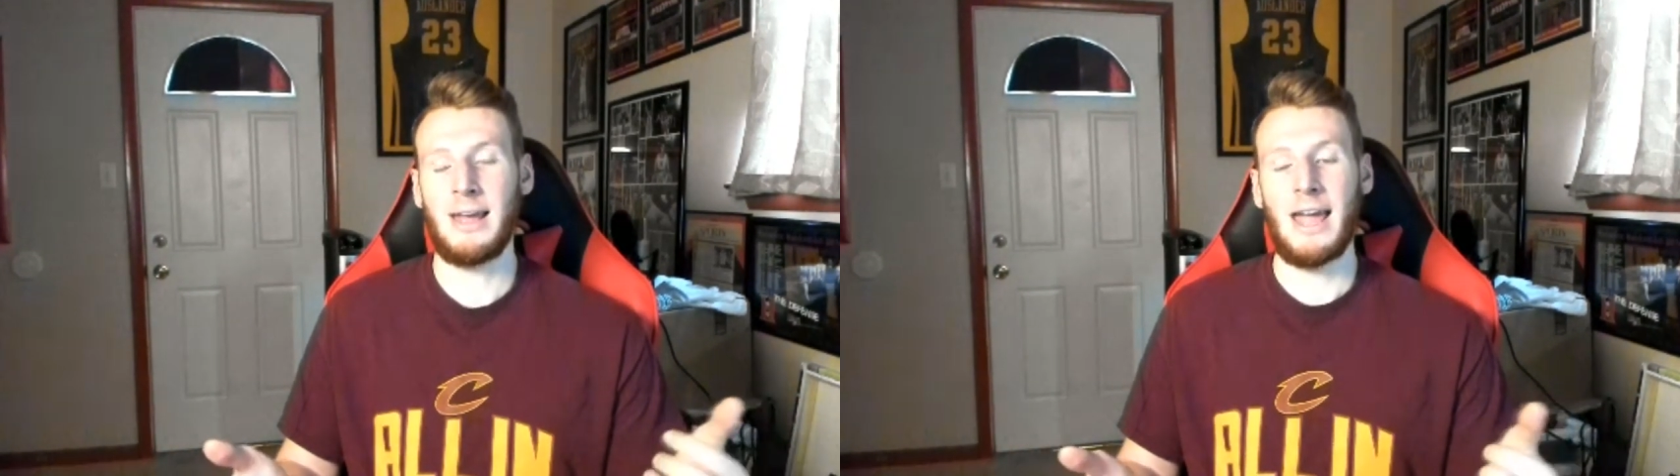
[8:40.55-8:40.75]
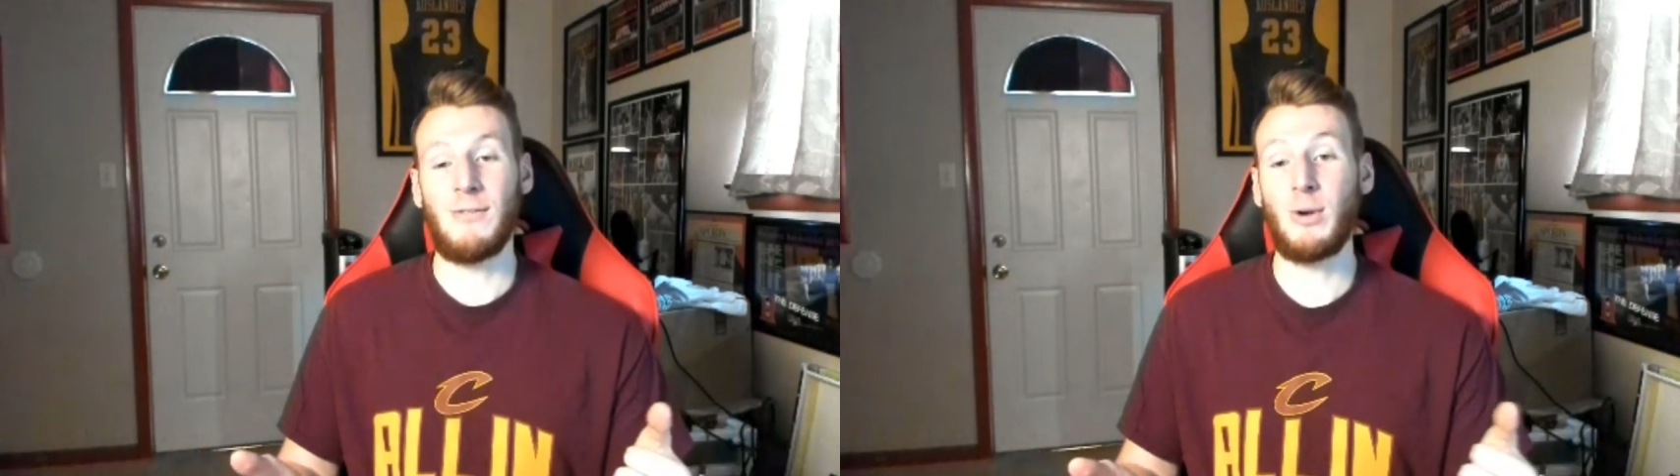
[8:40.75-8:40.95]

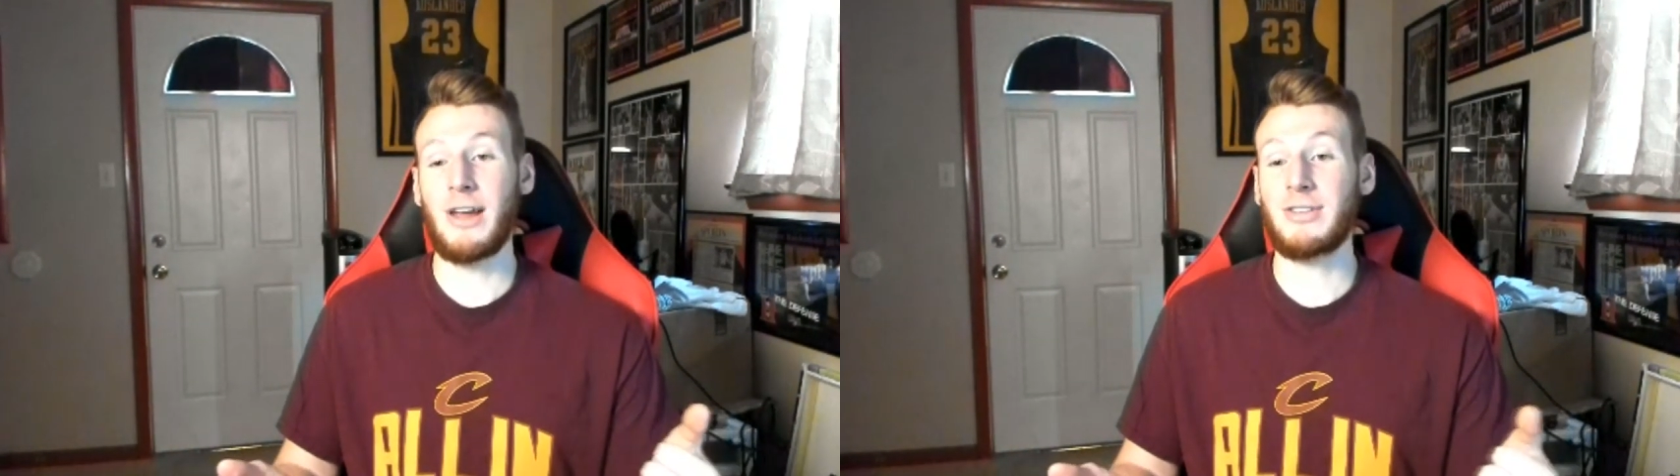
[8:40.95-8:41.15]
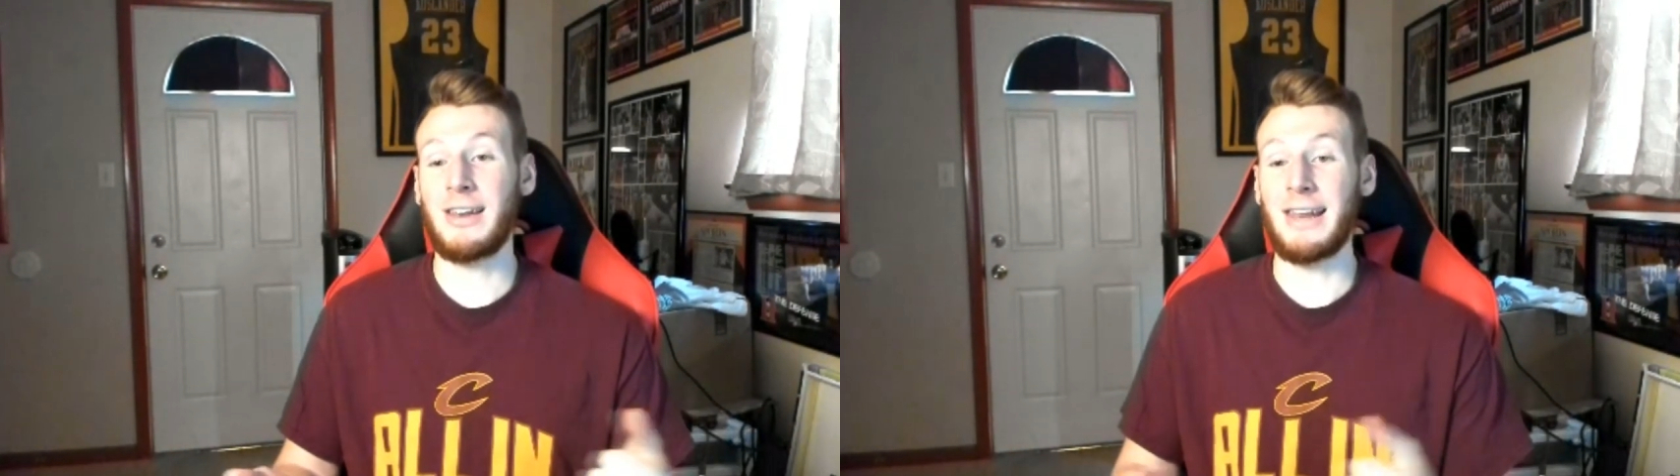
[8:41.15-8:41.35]
If you guys
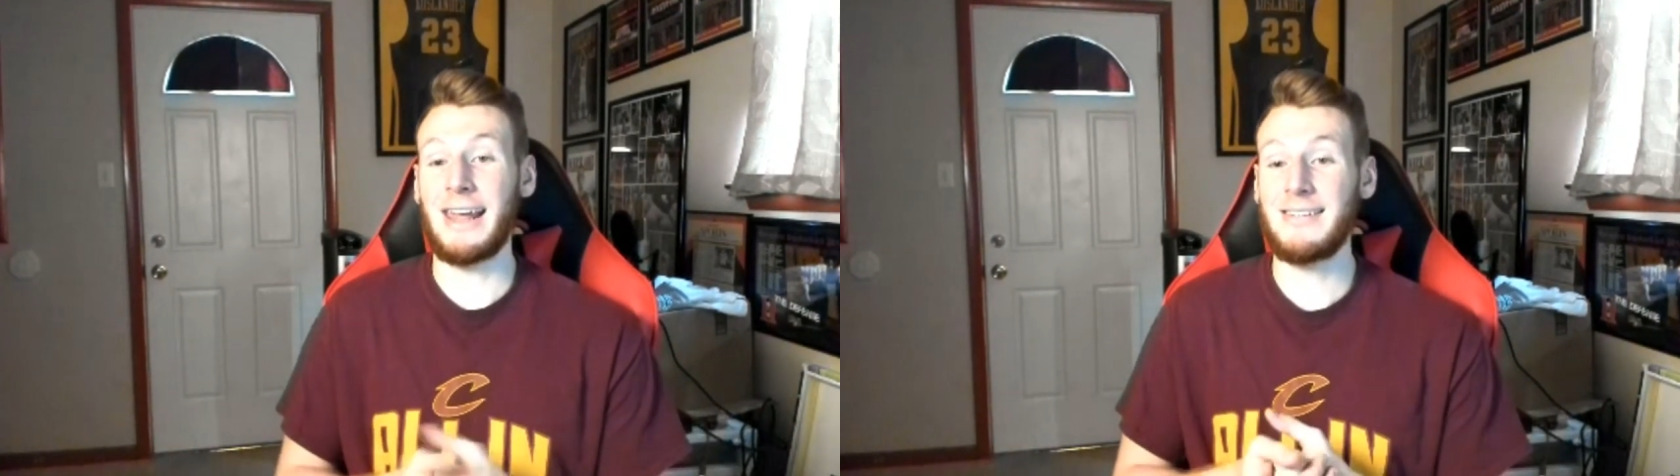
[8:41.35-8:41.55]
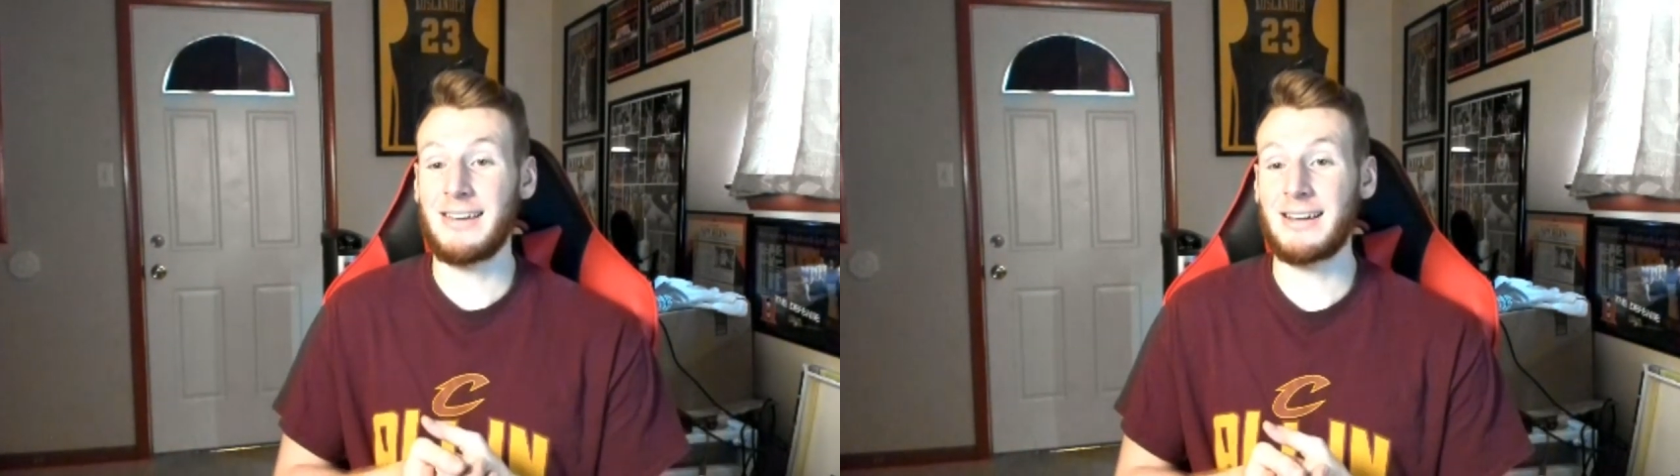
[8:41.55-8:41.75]
are getting
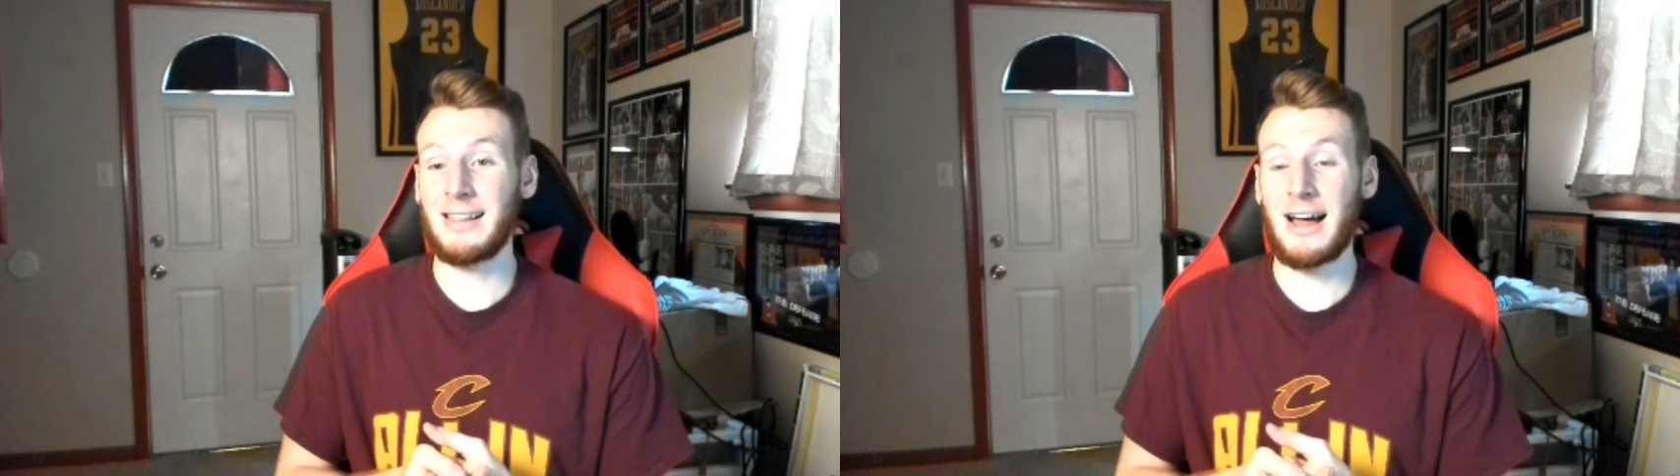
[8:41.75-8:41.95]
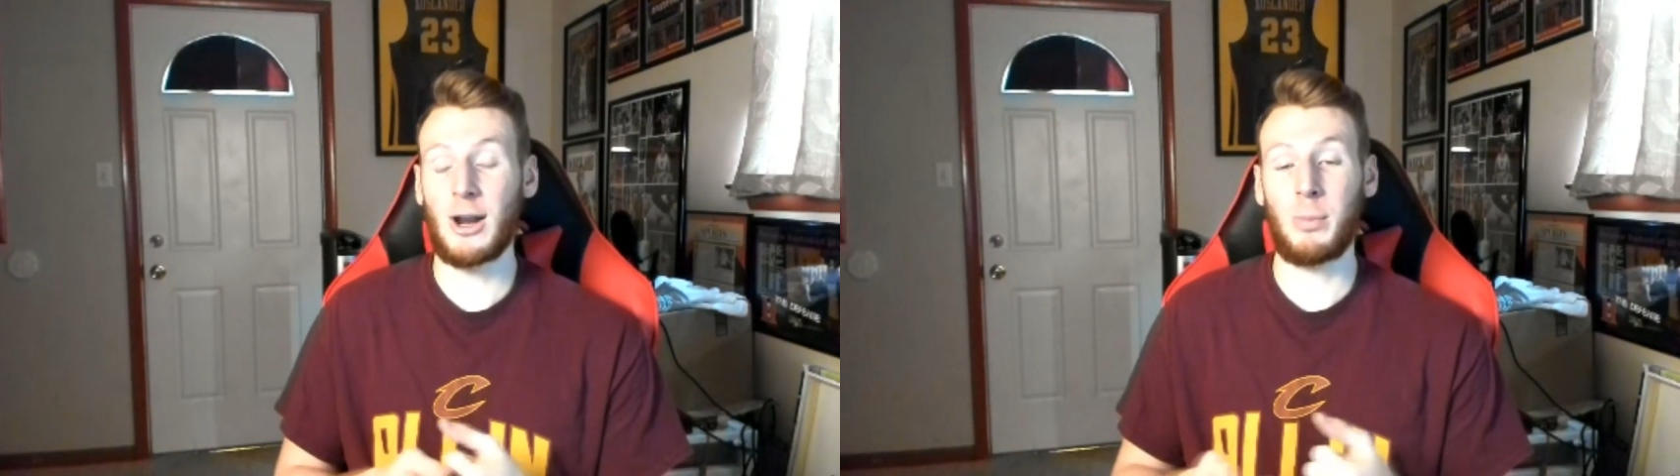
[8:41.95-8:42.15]
hit sticked a
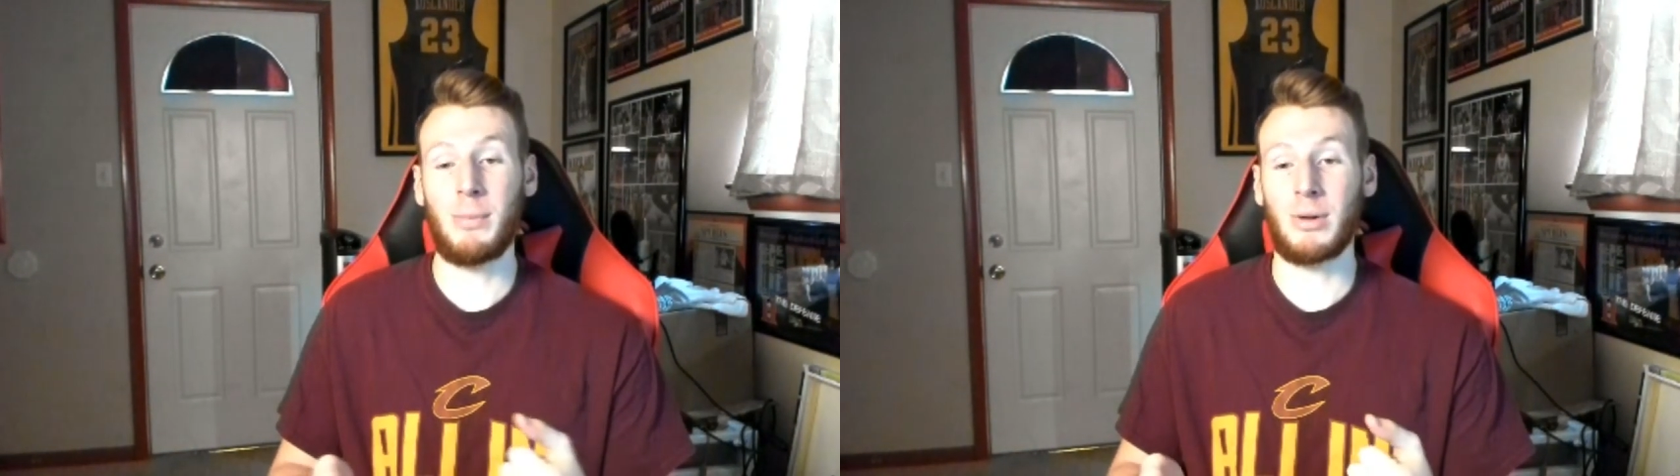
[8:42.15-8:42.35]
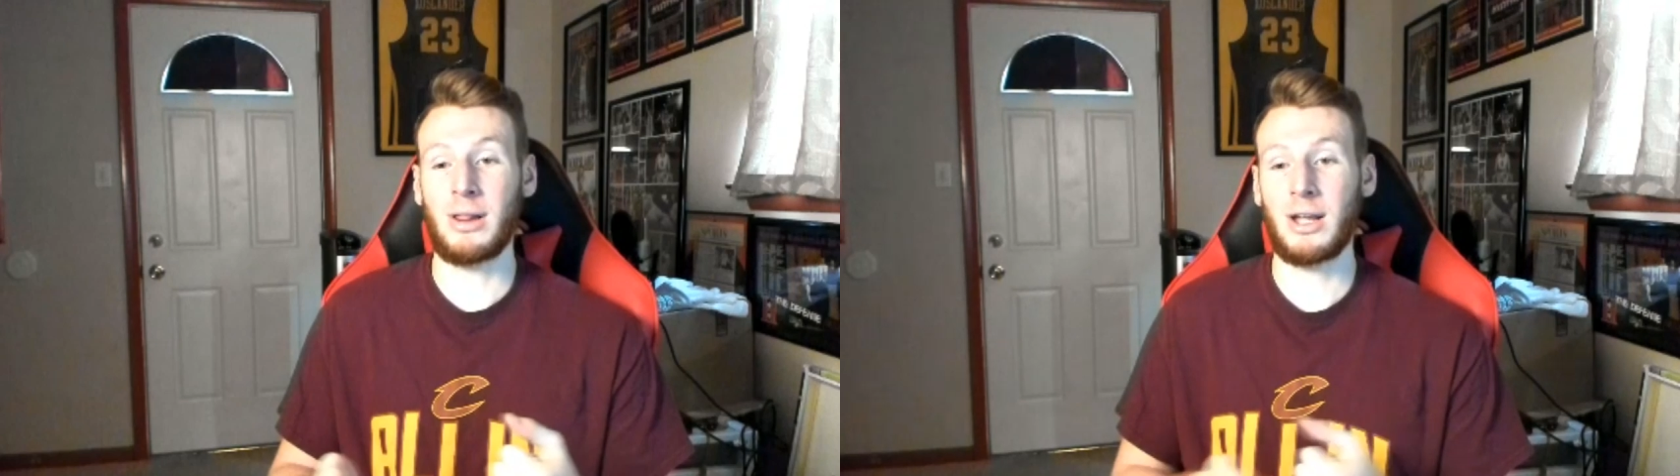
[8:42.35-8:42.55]
lot or
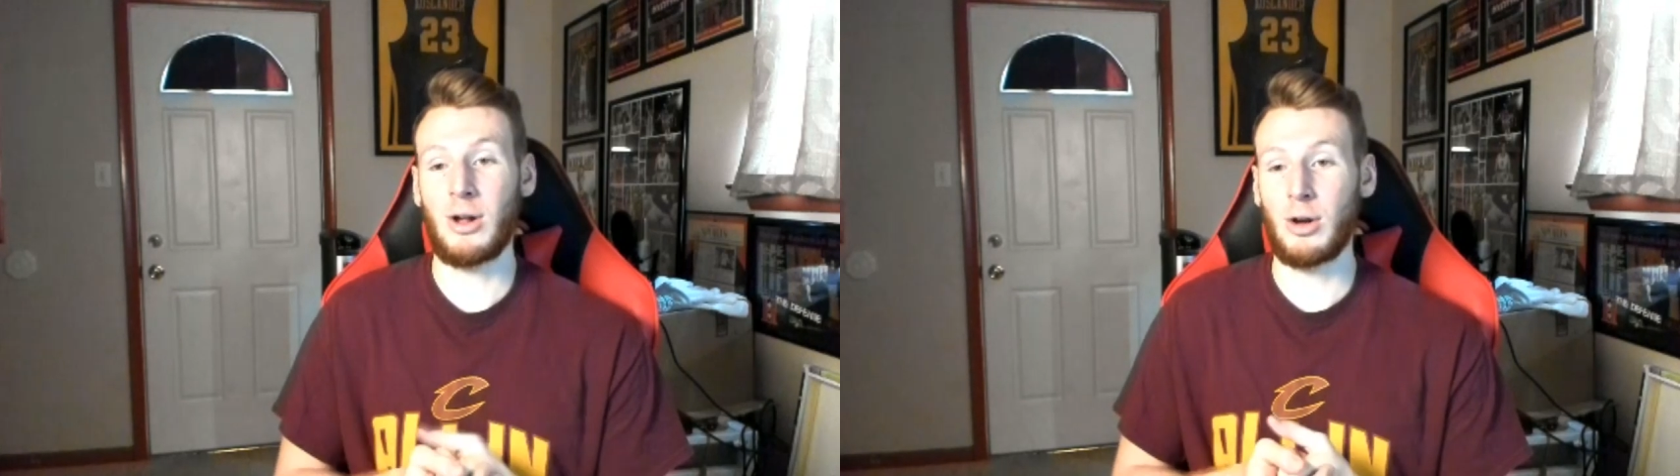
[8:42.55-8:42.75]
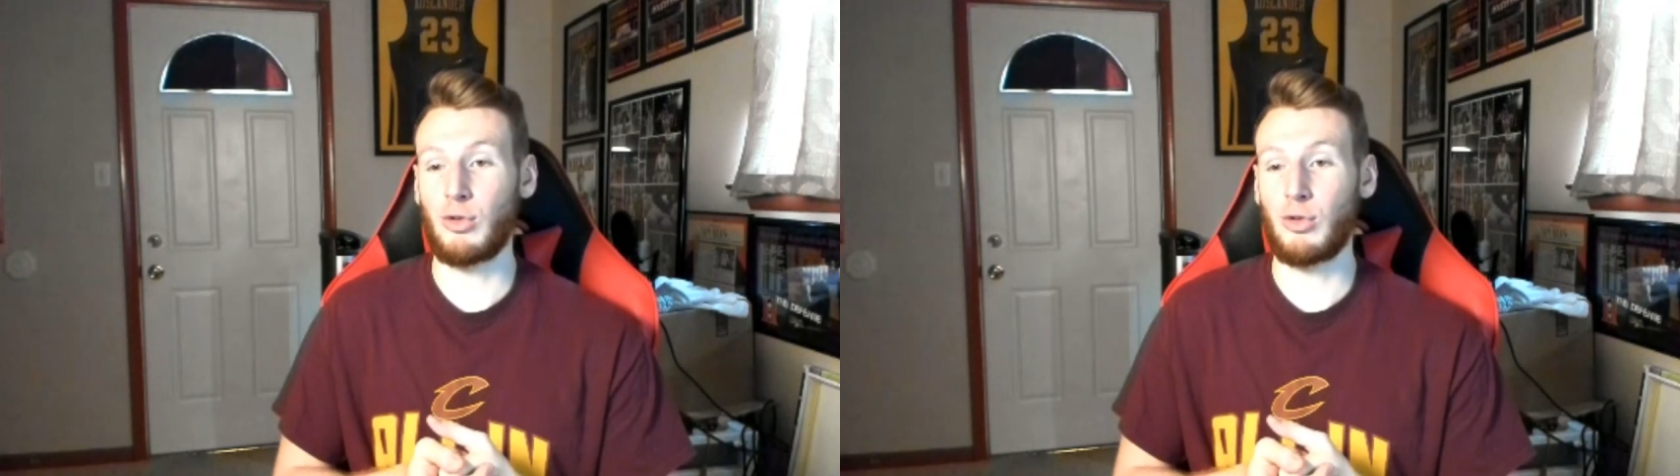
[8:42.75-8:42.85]
people click on